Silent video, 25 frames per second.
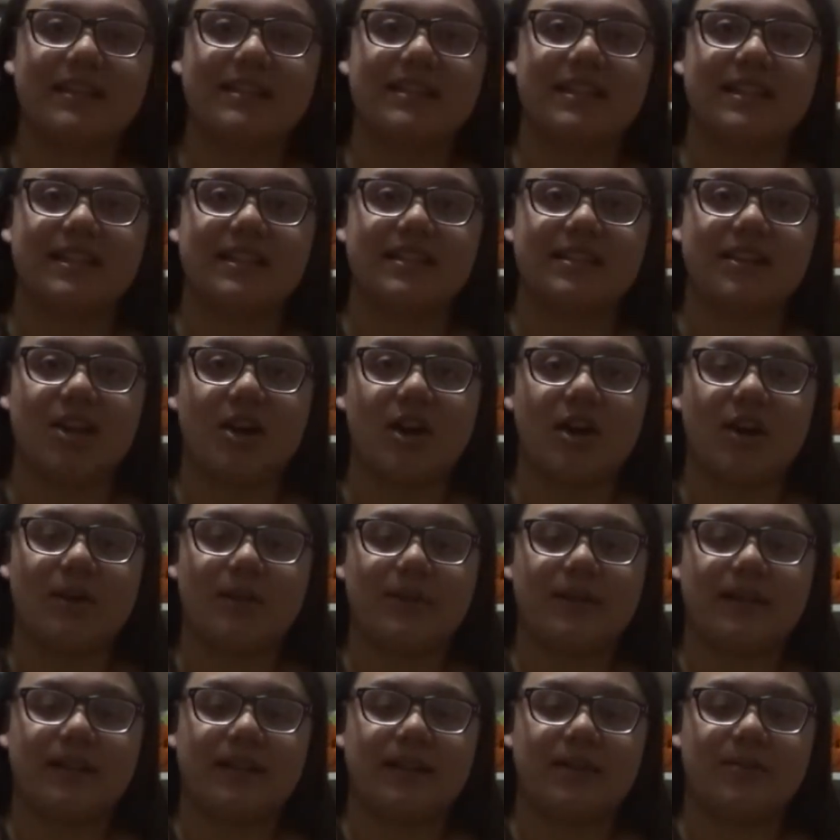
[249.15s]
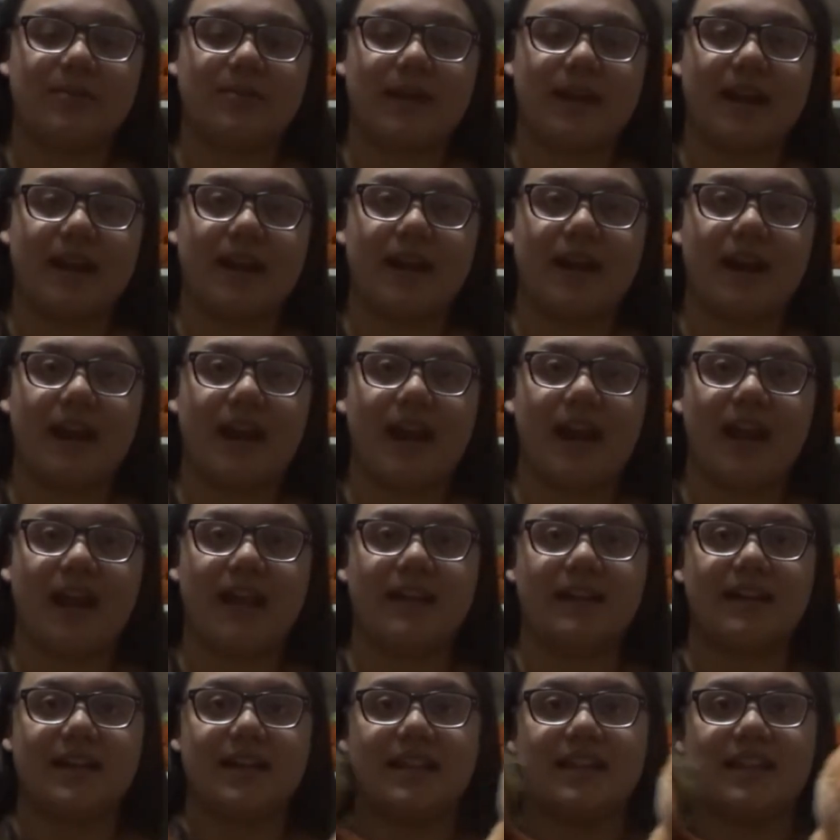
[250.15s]
these are really rare
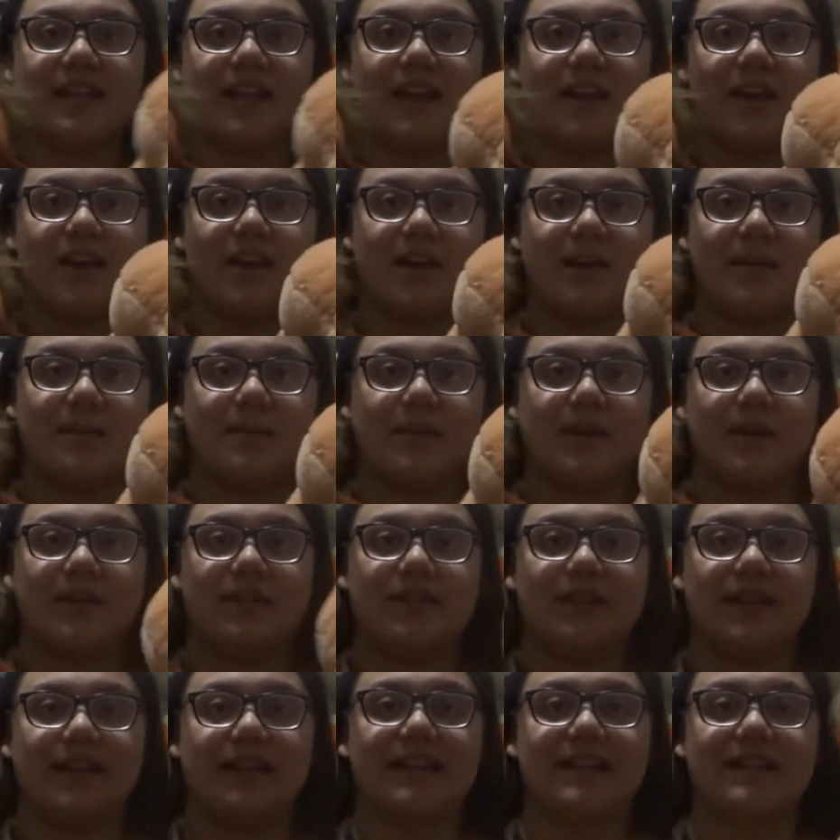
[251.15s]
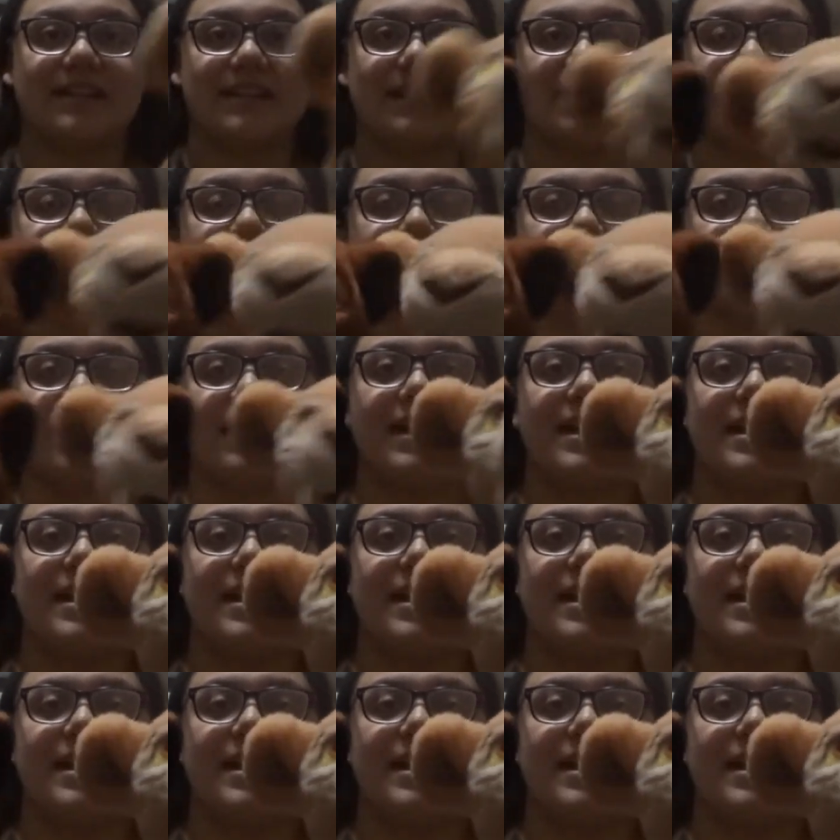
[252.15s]
and they are in perfect condition.